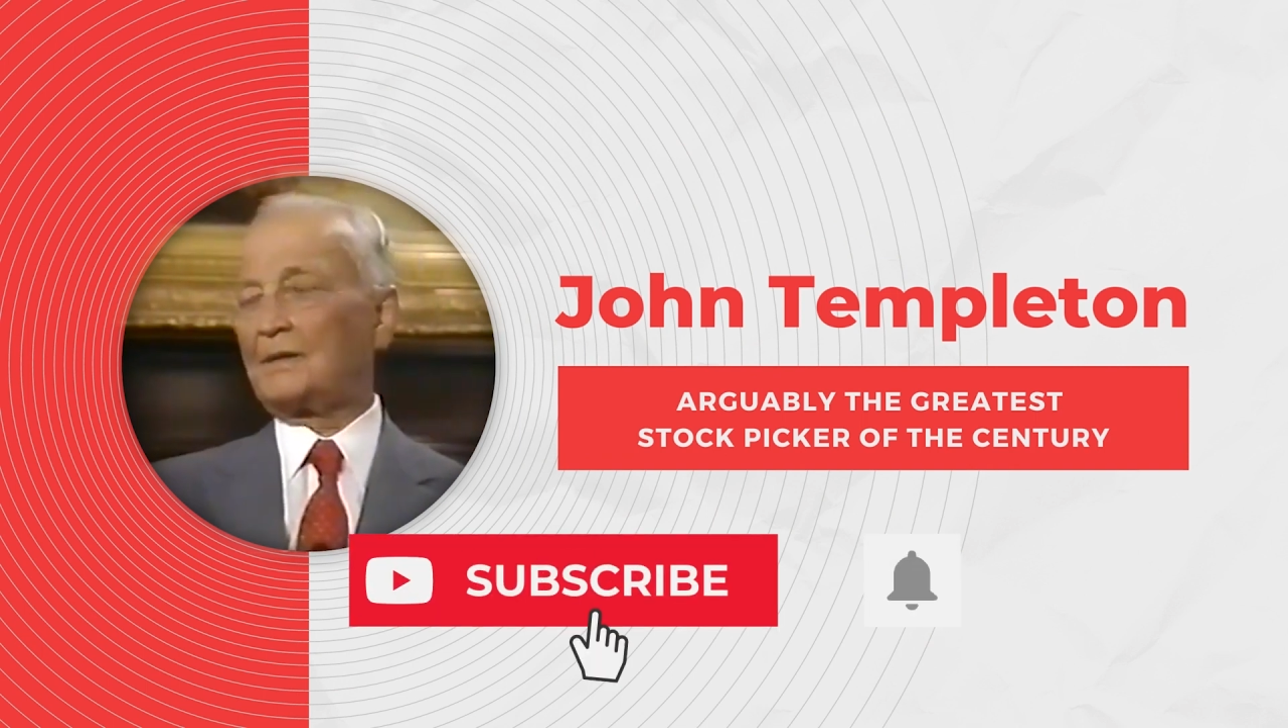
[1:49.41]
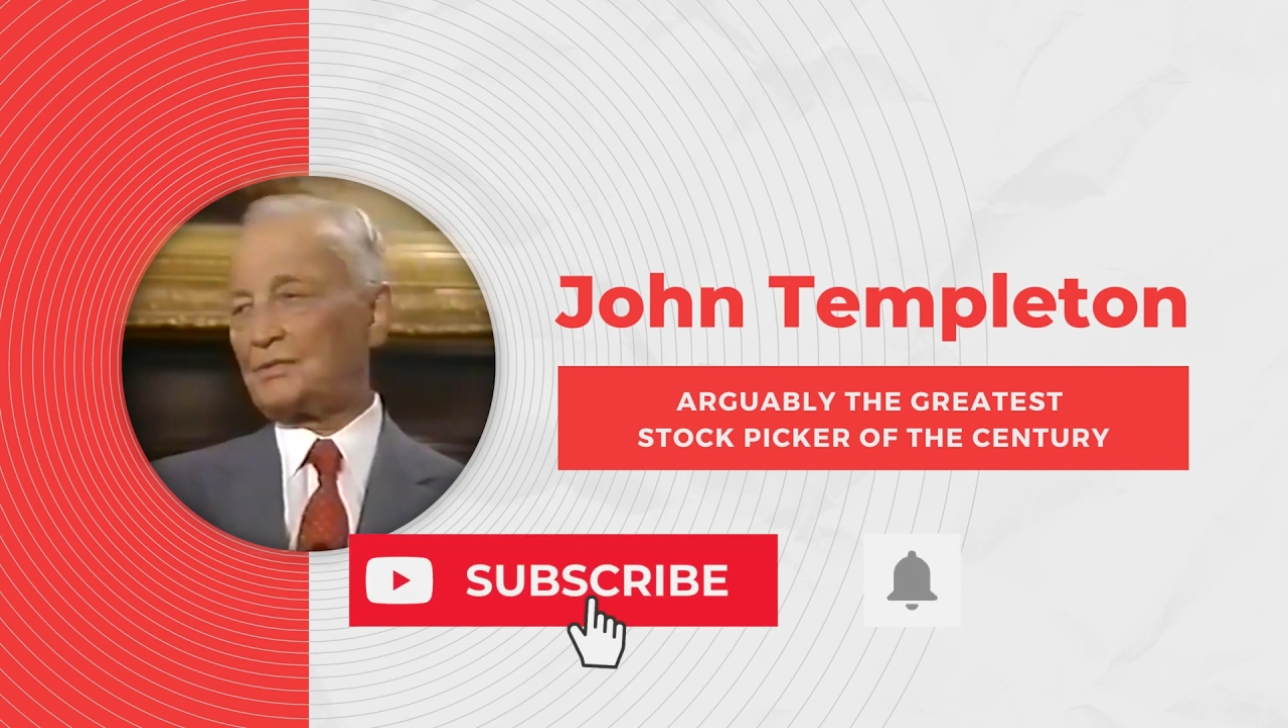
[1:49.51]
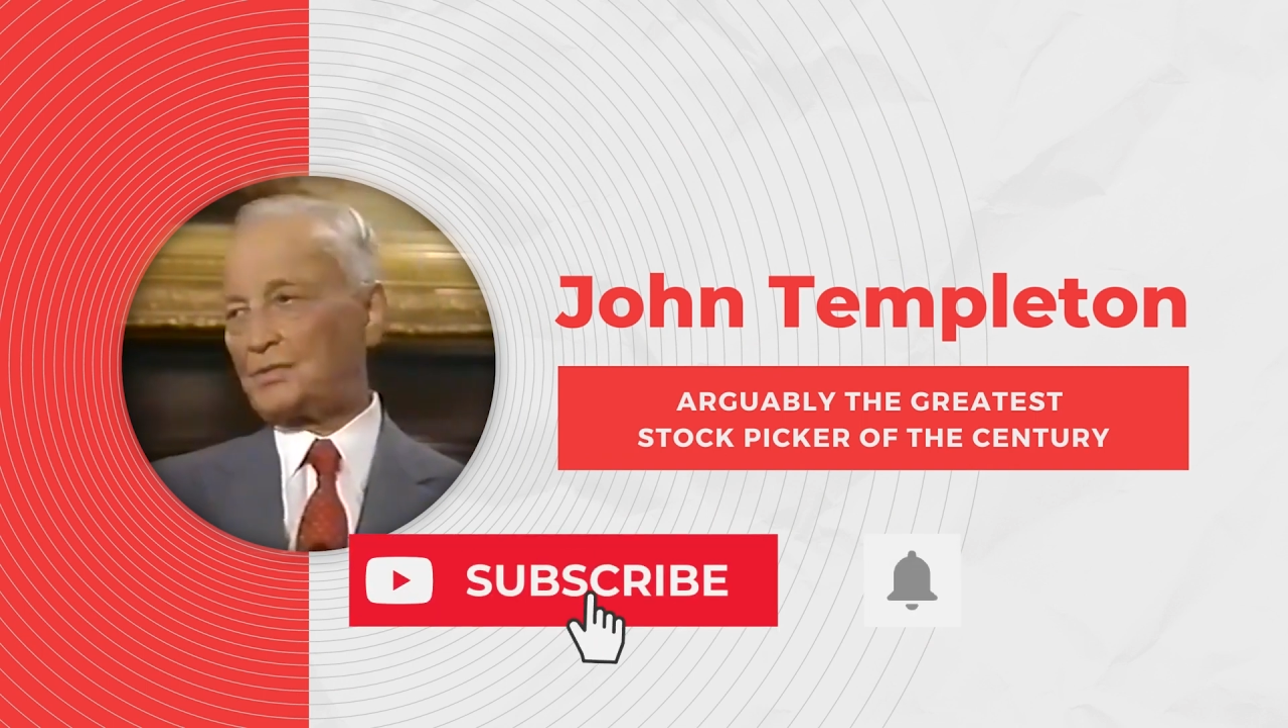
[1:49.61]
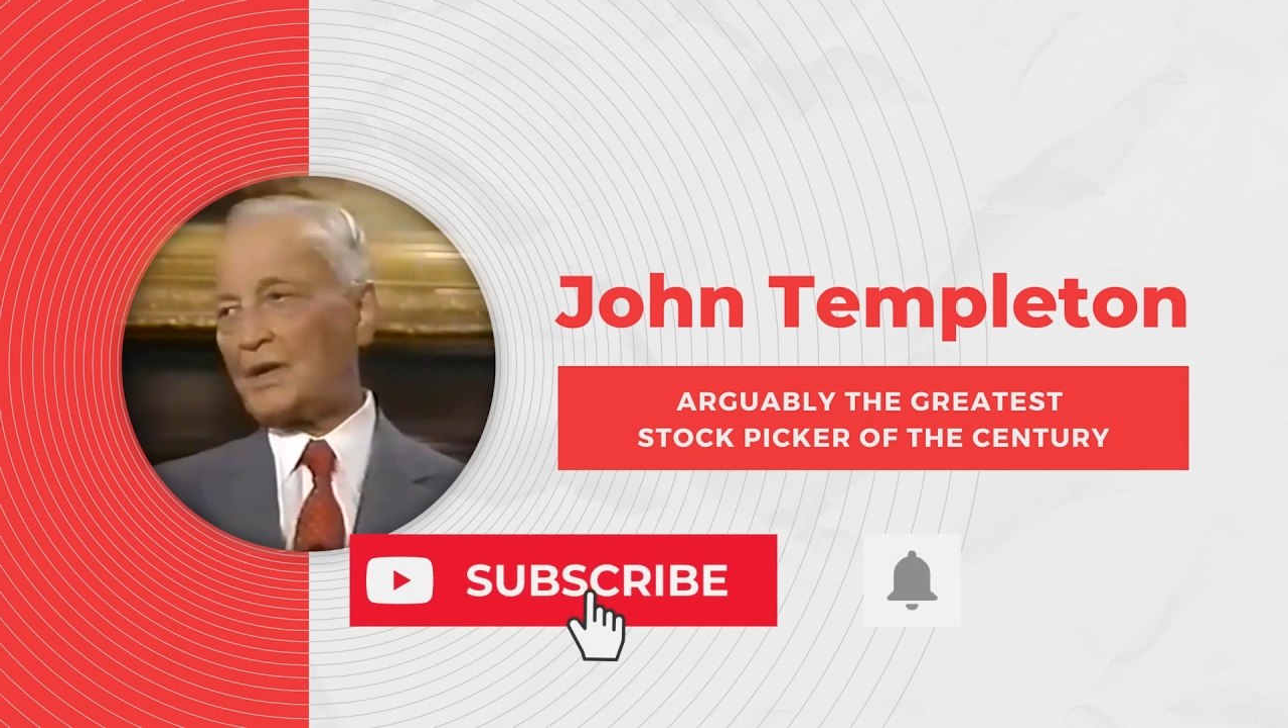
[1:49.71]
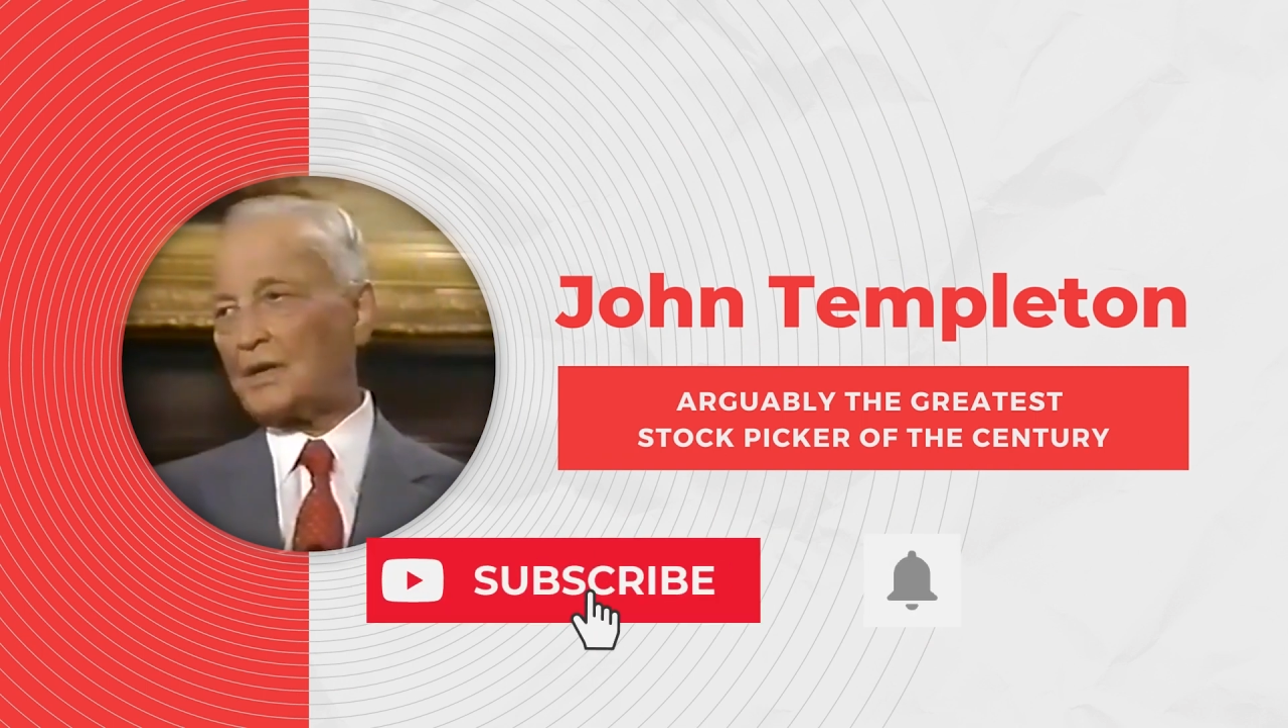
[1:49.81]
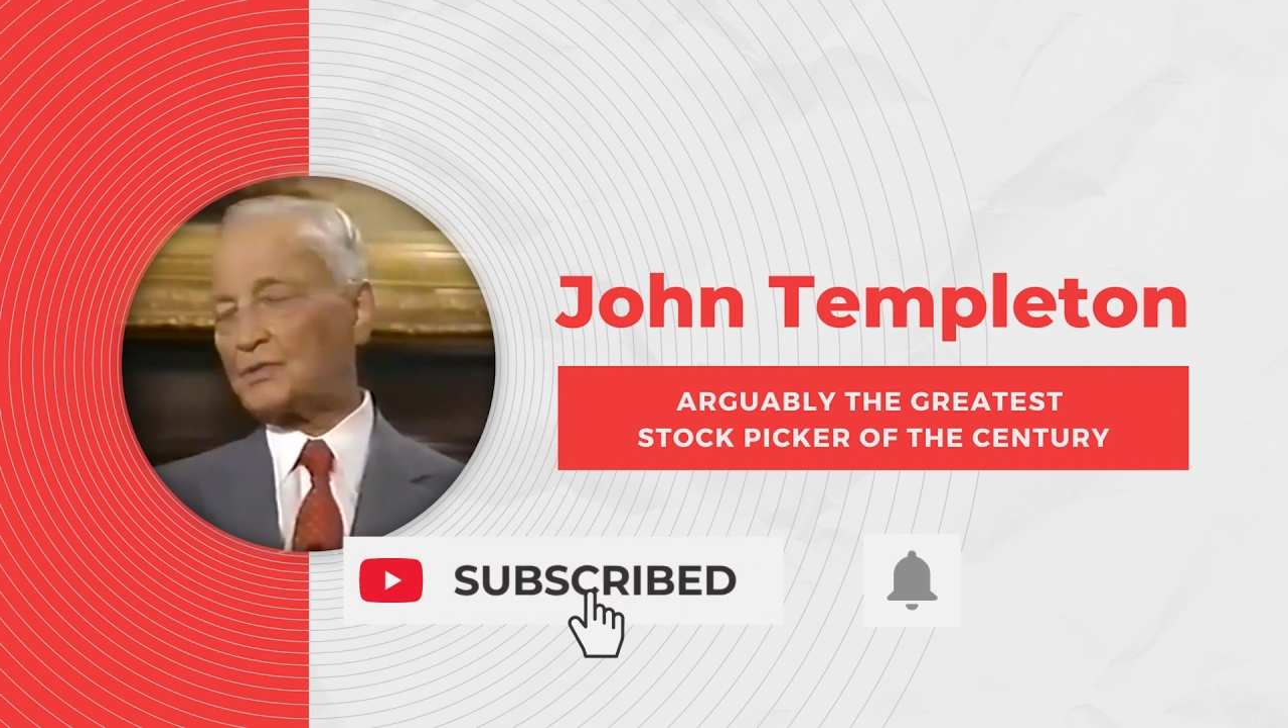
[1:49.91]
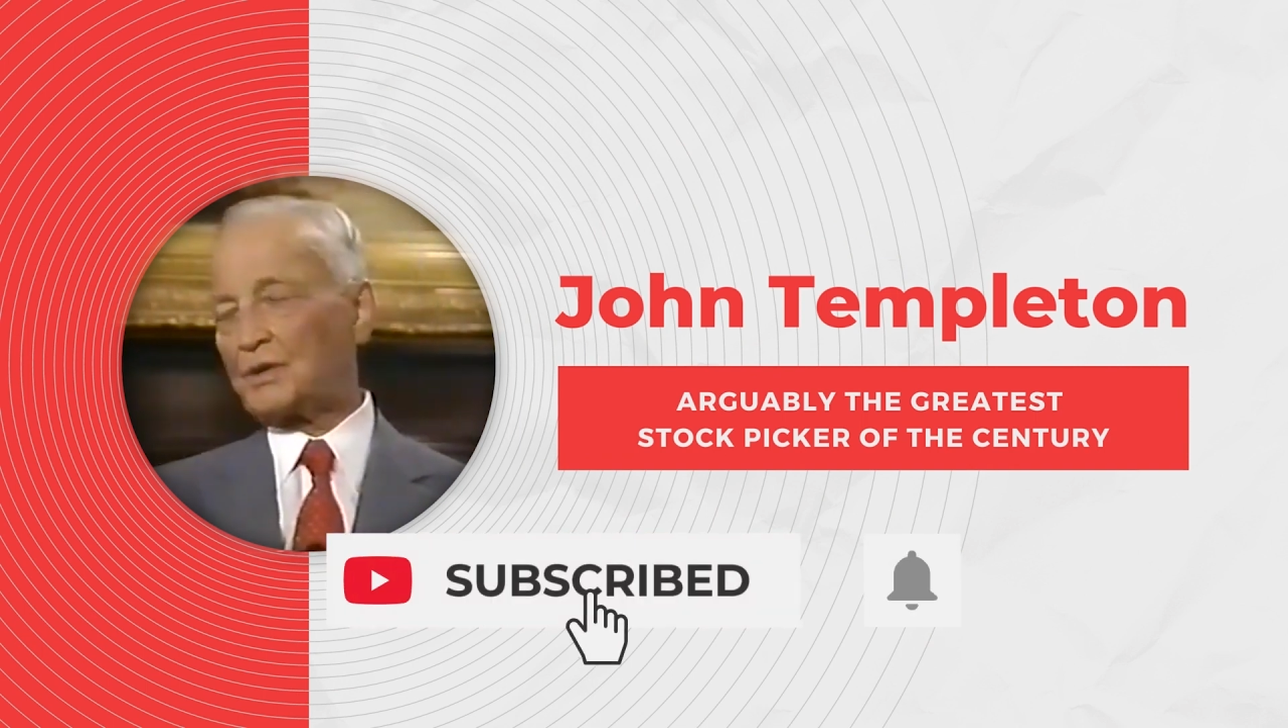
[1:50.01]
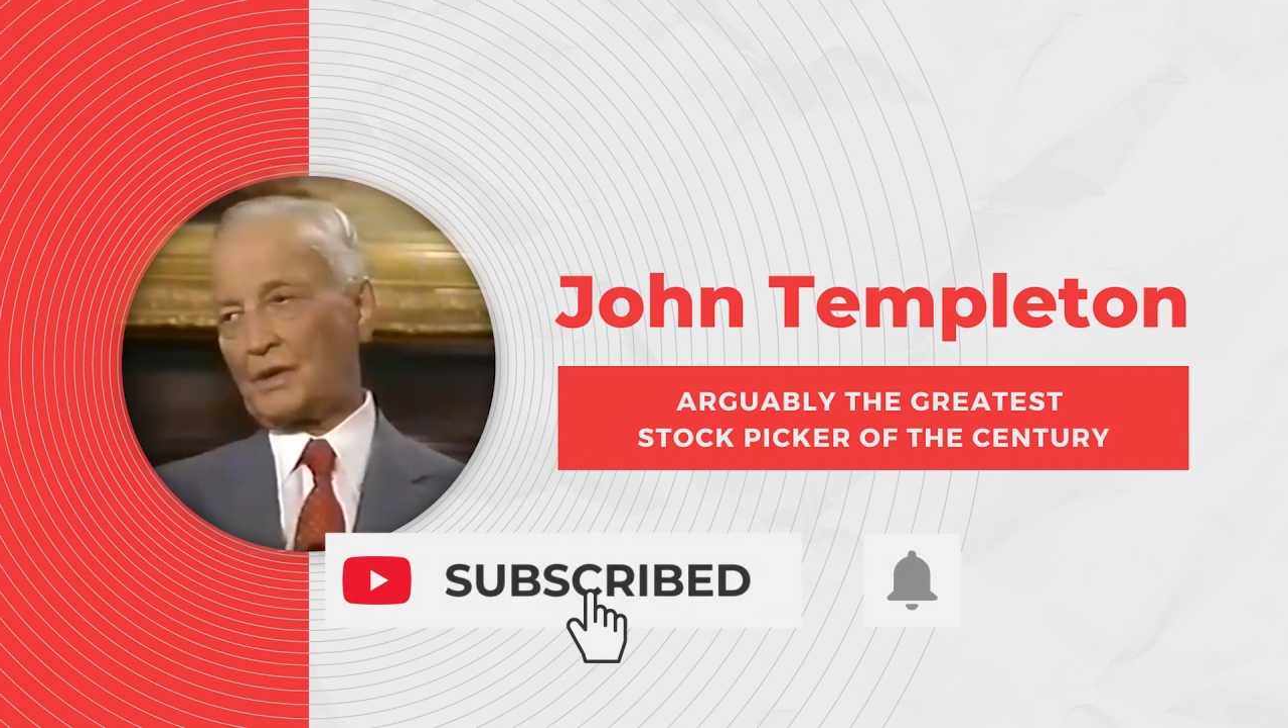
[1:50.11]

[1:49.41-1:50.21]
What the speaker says: shares in